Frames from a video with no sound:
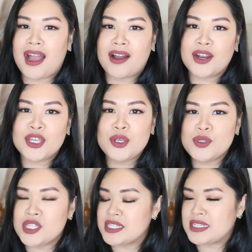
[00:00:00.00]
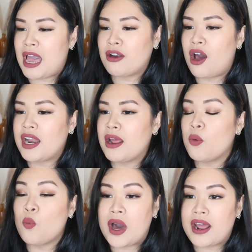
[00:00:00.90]
I got a huge discount on
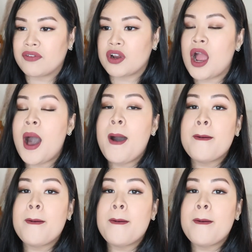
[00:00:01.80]
it, whatever.